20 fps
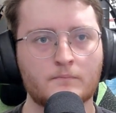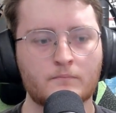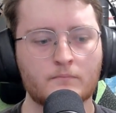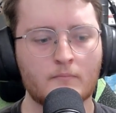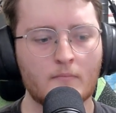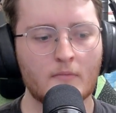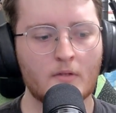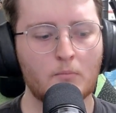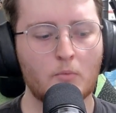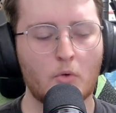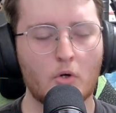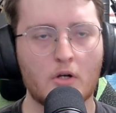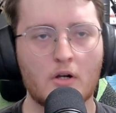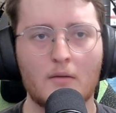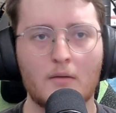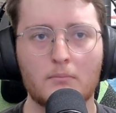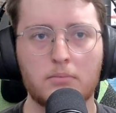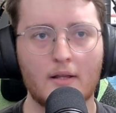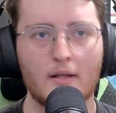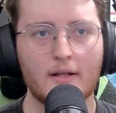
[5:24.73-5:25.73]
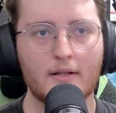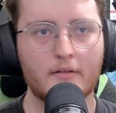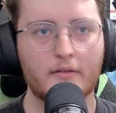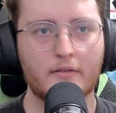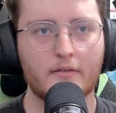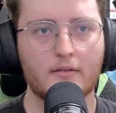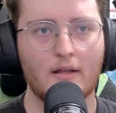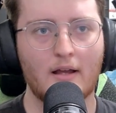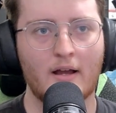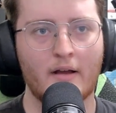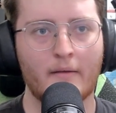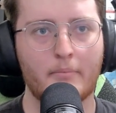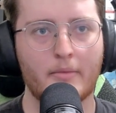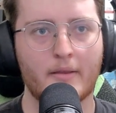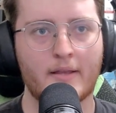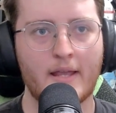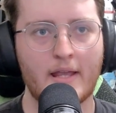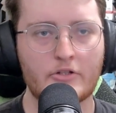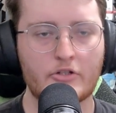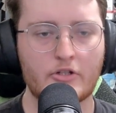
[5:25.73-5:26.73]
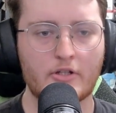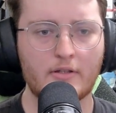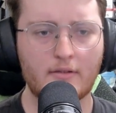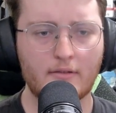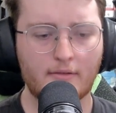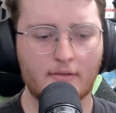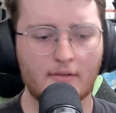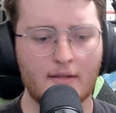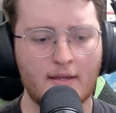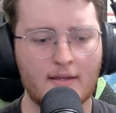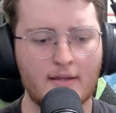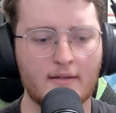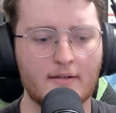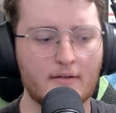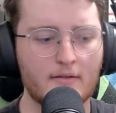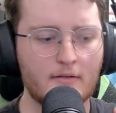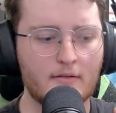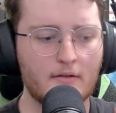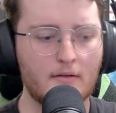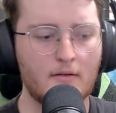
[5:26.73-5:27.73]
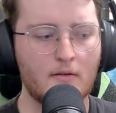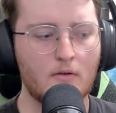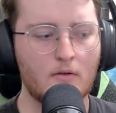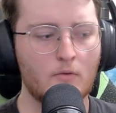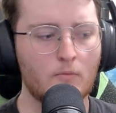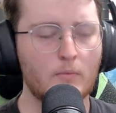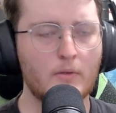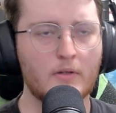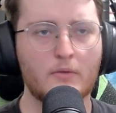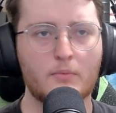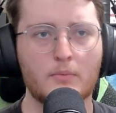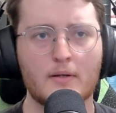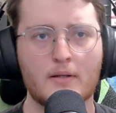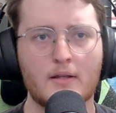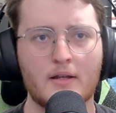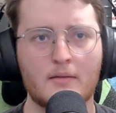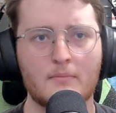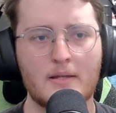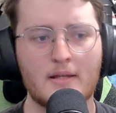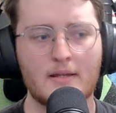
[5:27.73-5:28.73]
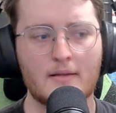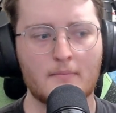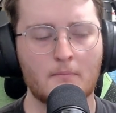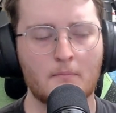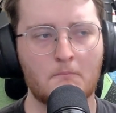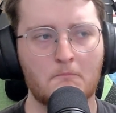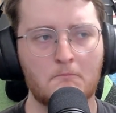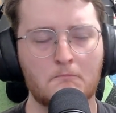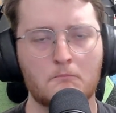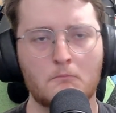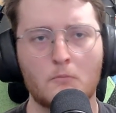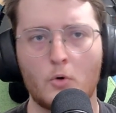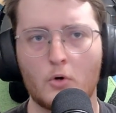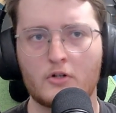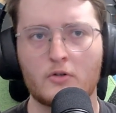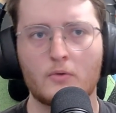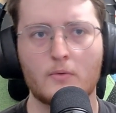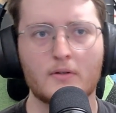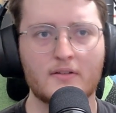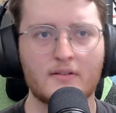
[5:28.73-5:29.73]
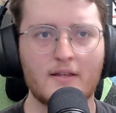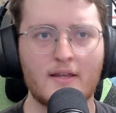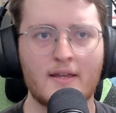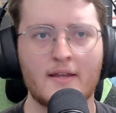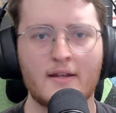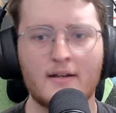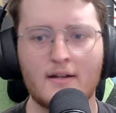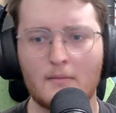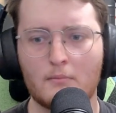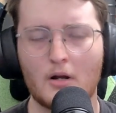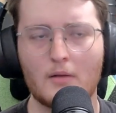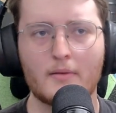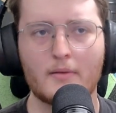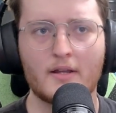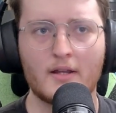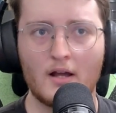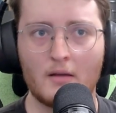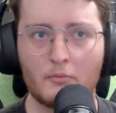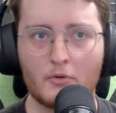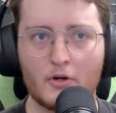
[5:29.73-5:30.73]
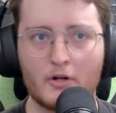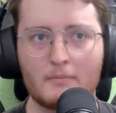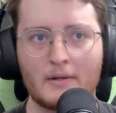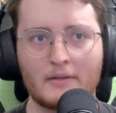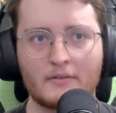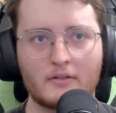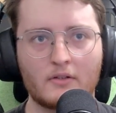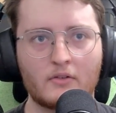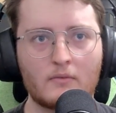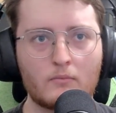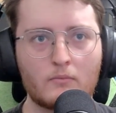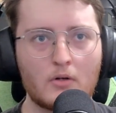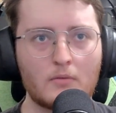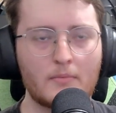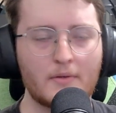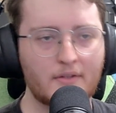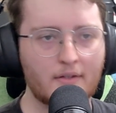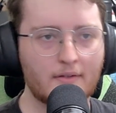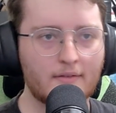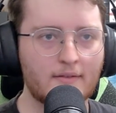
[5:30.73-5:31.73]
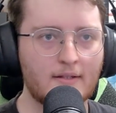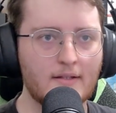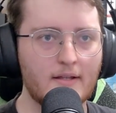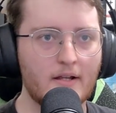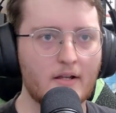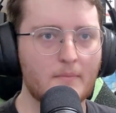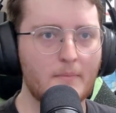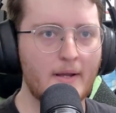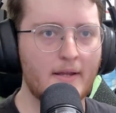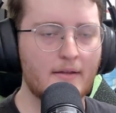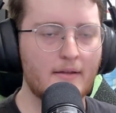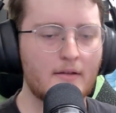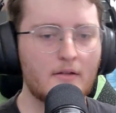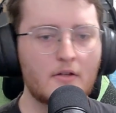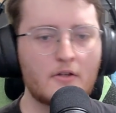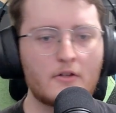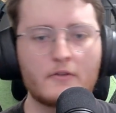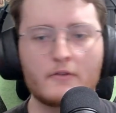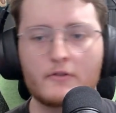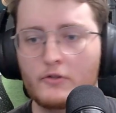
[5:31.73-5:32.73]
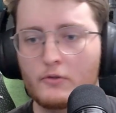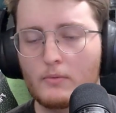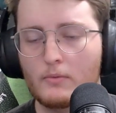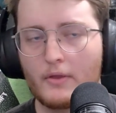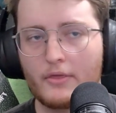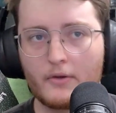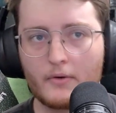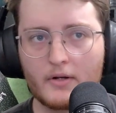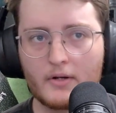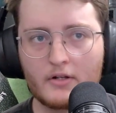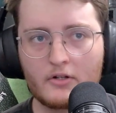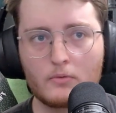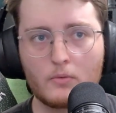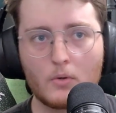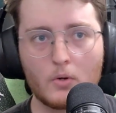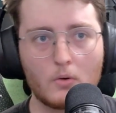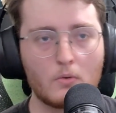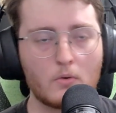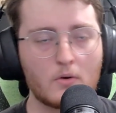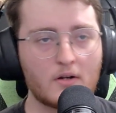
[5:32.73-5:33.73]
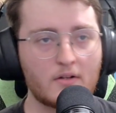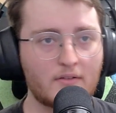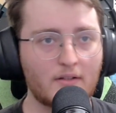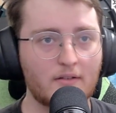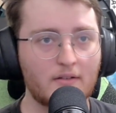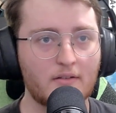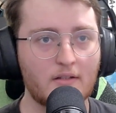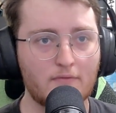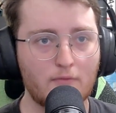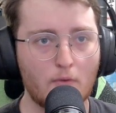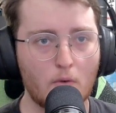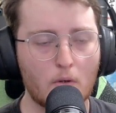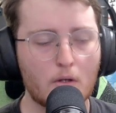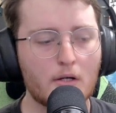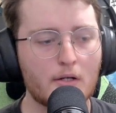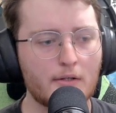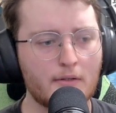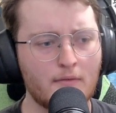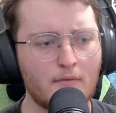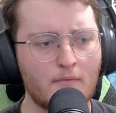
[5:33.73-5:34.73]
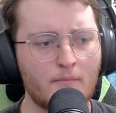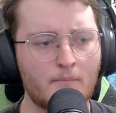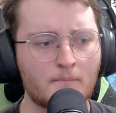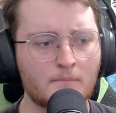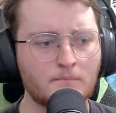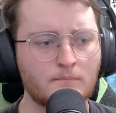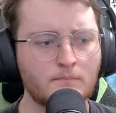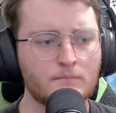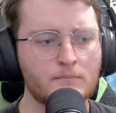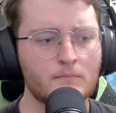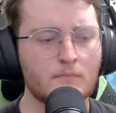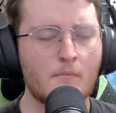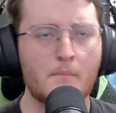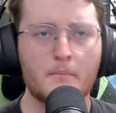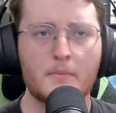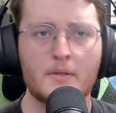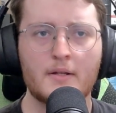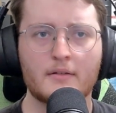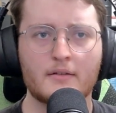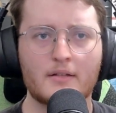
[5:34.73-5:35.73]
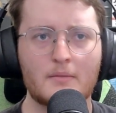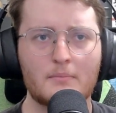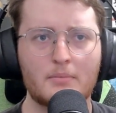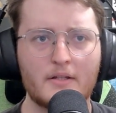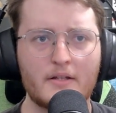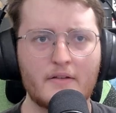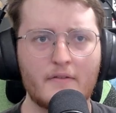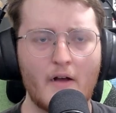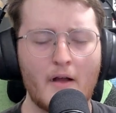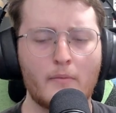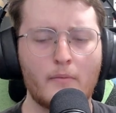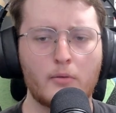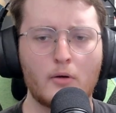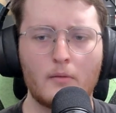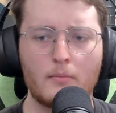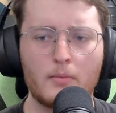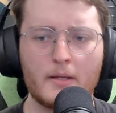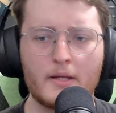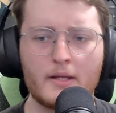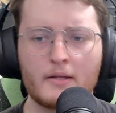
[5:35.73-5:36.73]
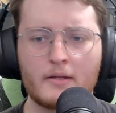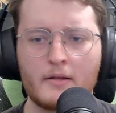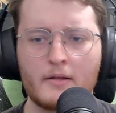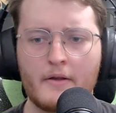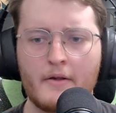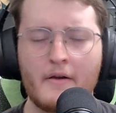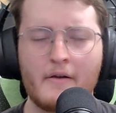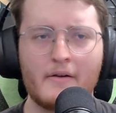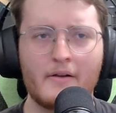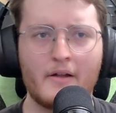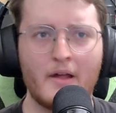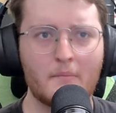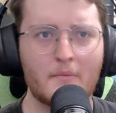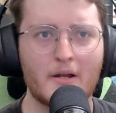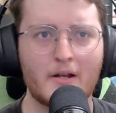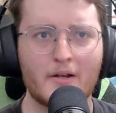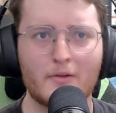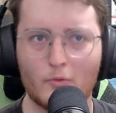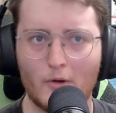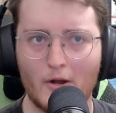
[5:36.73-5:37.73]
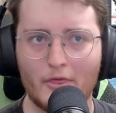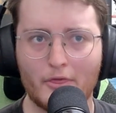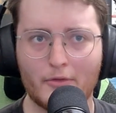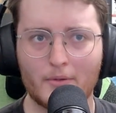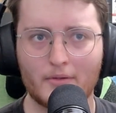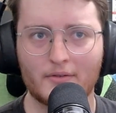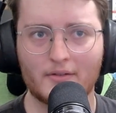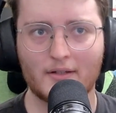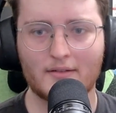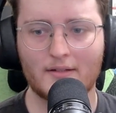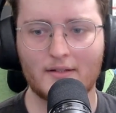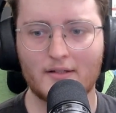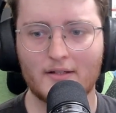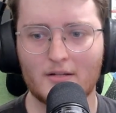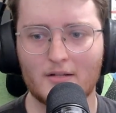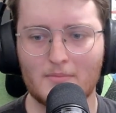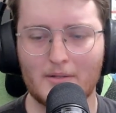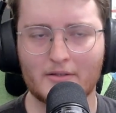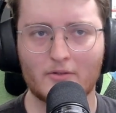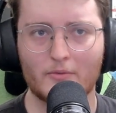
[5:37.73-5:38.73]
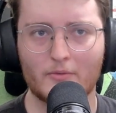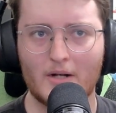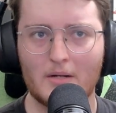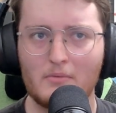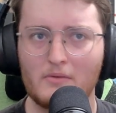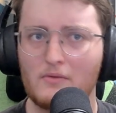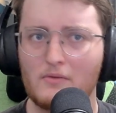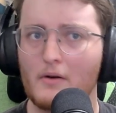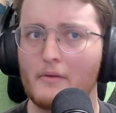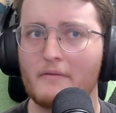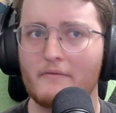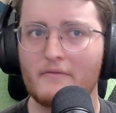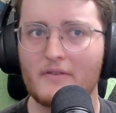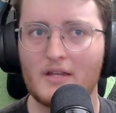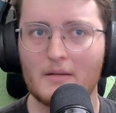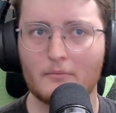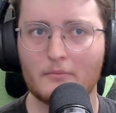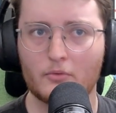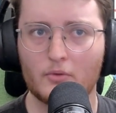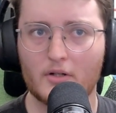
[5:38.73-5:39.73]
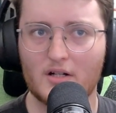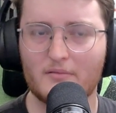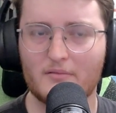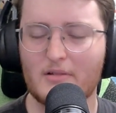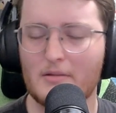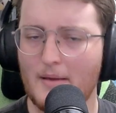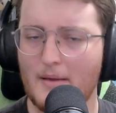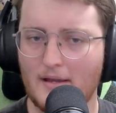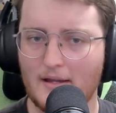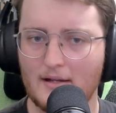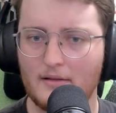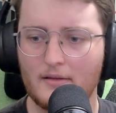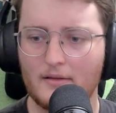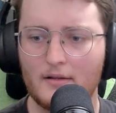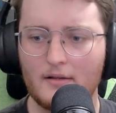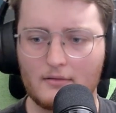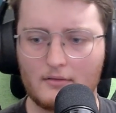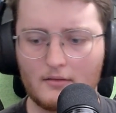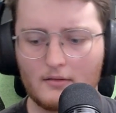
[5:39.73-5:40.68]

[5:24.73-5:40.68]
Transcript: more complex applications. And once we're going to be more towards the end, I'm probably going to upgrade my system from a 16 gigabyte to a 32 or a 64 because I believe I probably am going to run through 16 gigabytes of RAM with all the VMs we're going to be making in this.